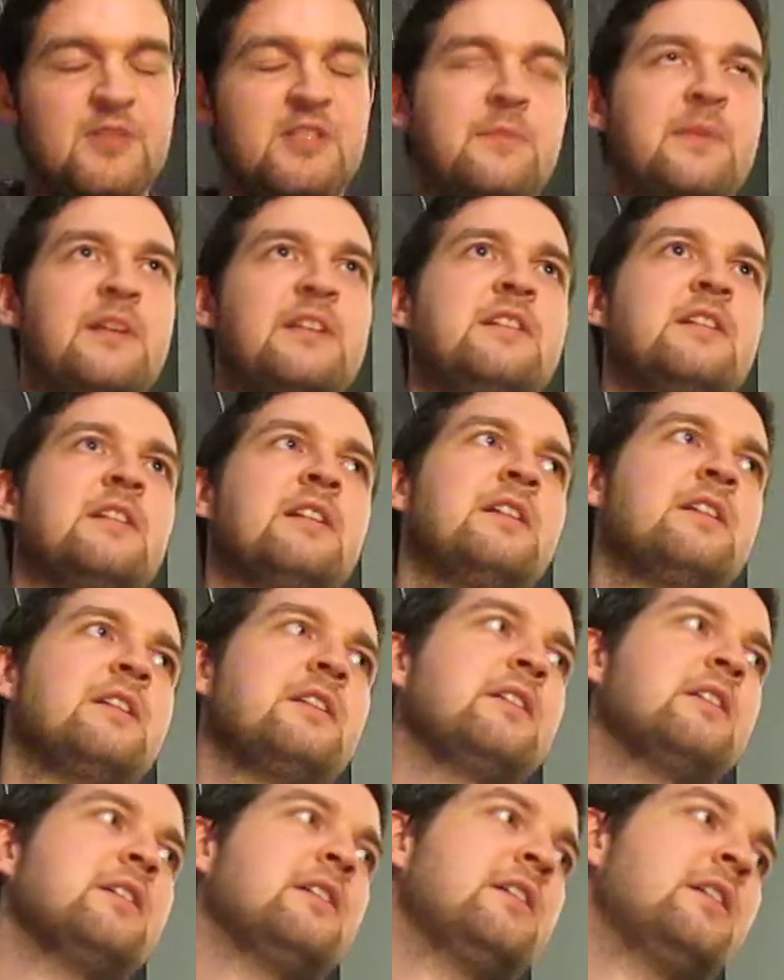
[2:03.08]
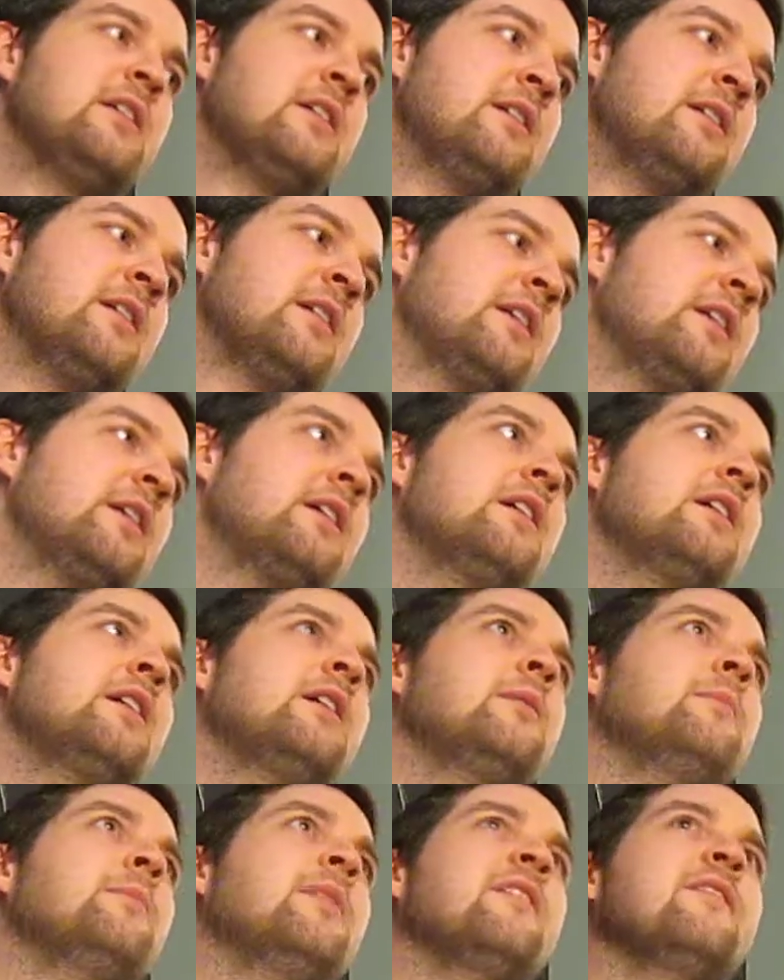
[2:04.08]
immediately
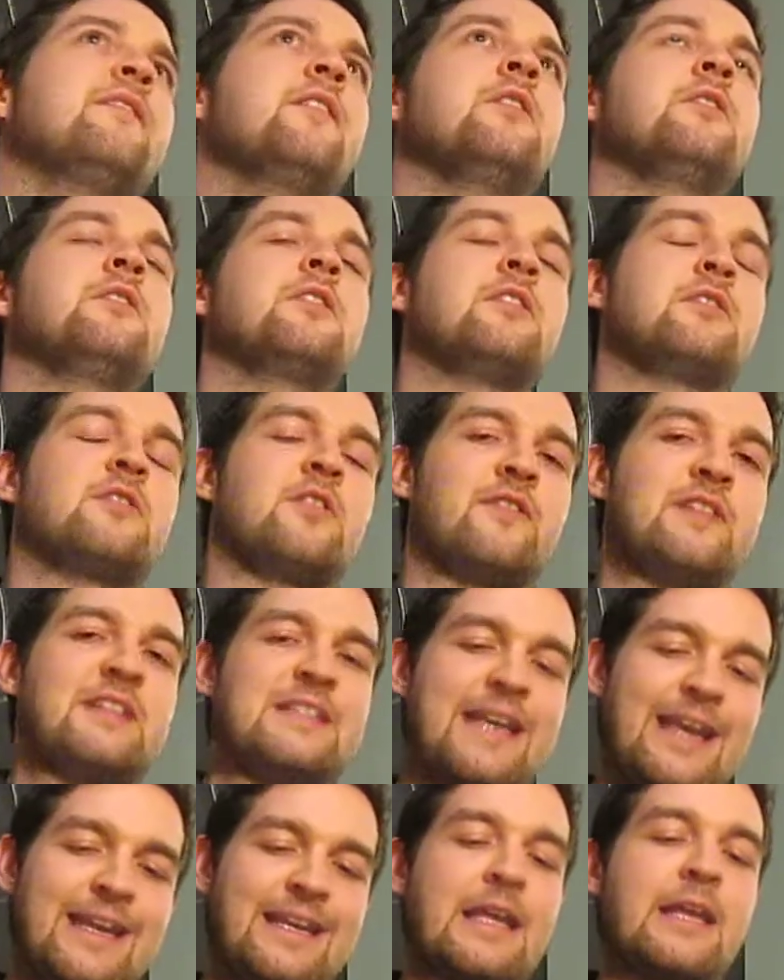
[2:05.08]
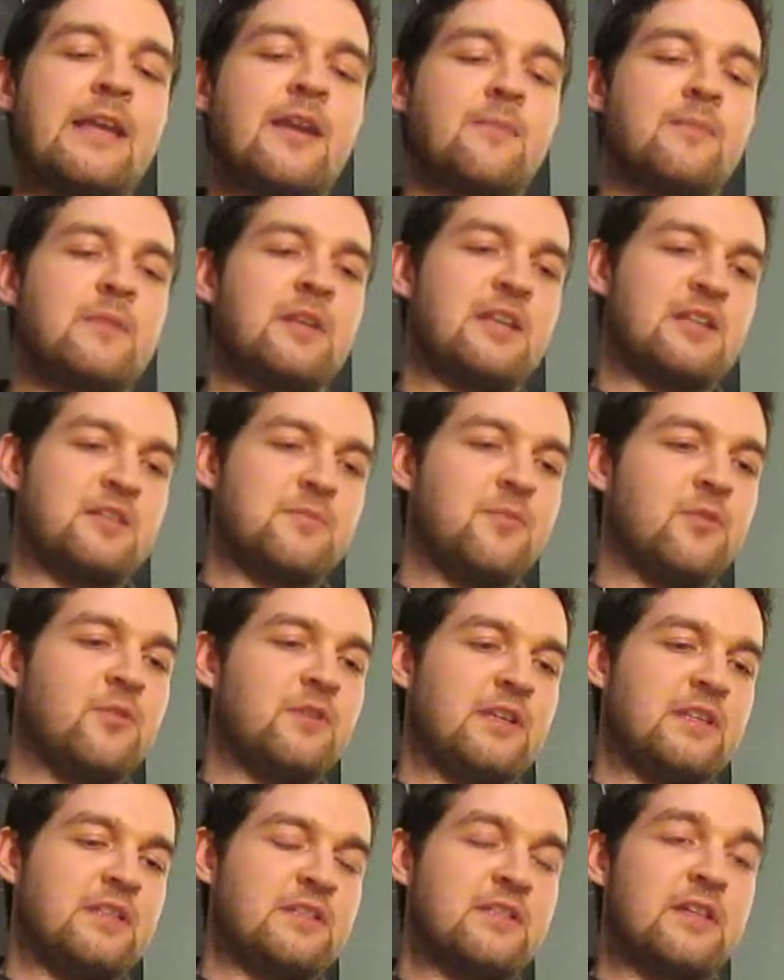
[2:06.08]
my phone goes off at 10 a.m. the next
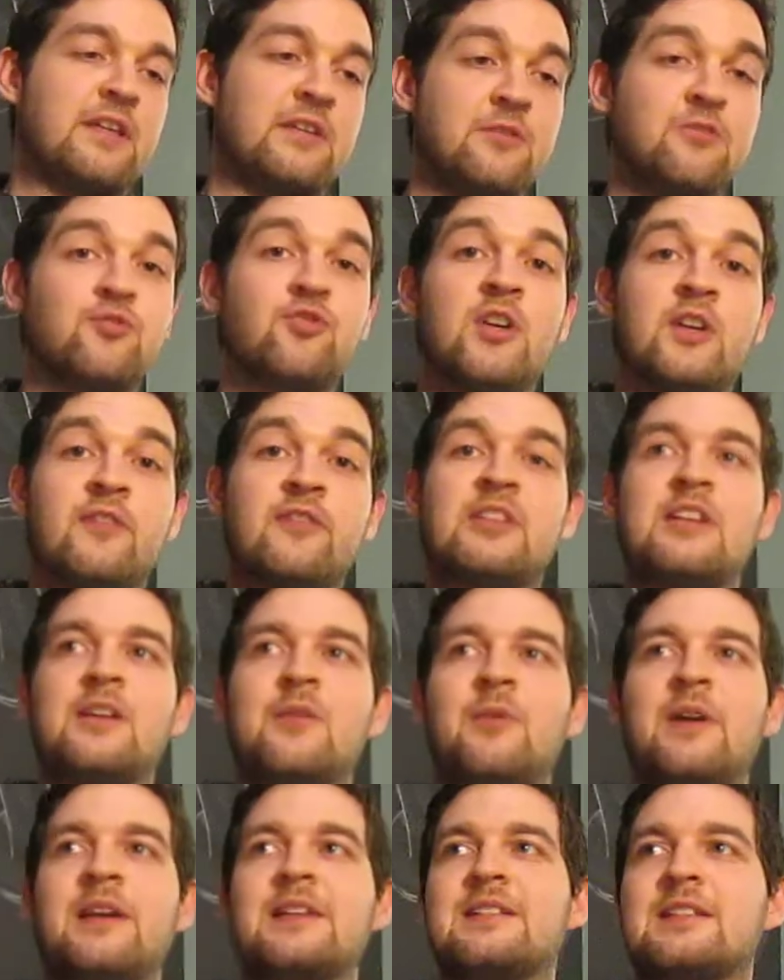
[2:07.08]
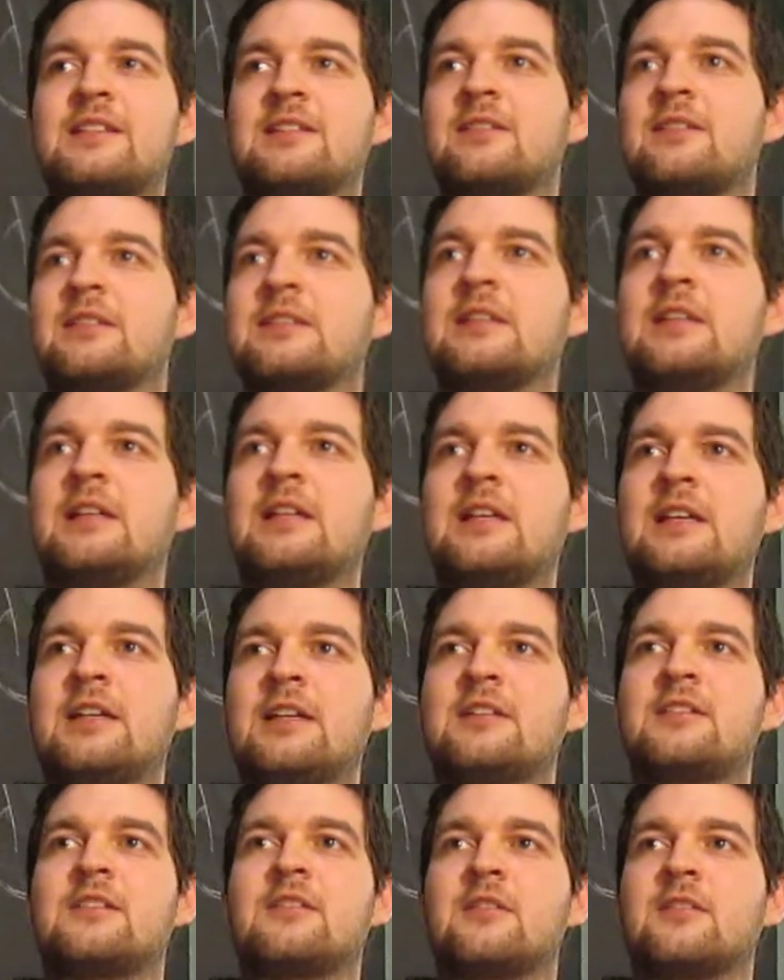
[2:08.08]
morning, say your driver's here waiting,
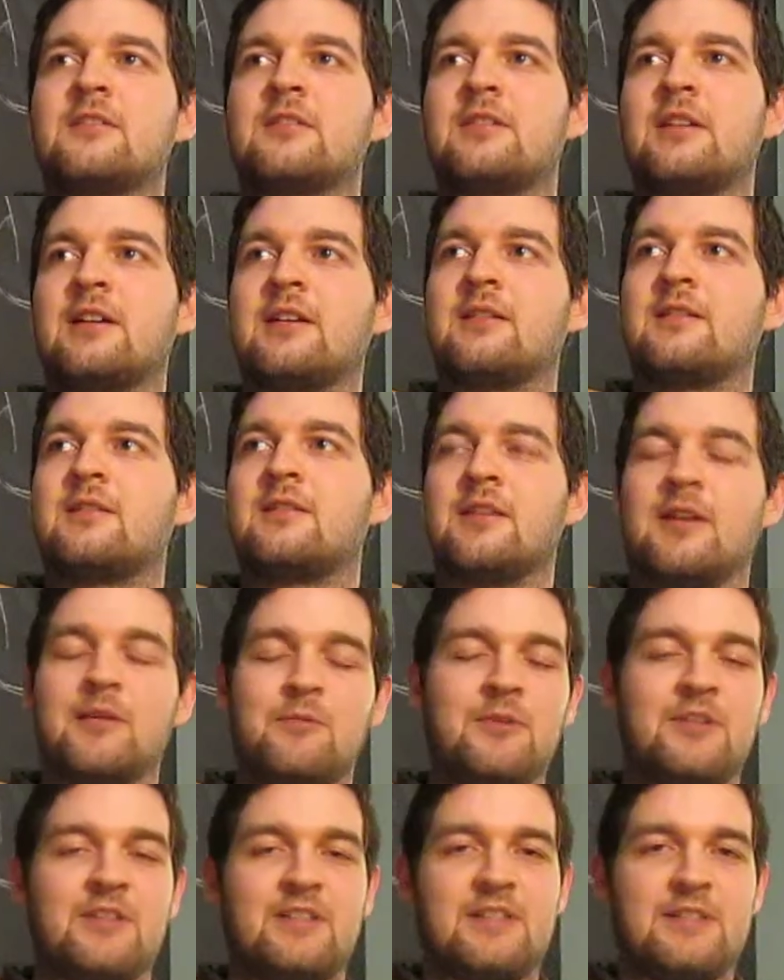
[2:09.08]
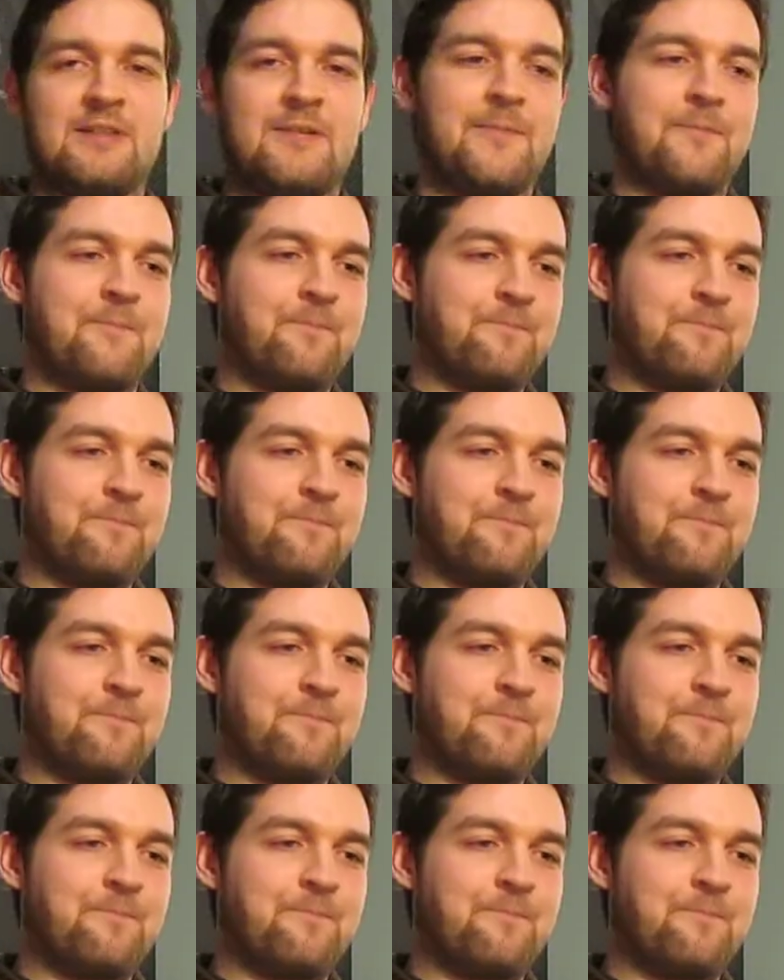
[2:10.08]
so that worked out.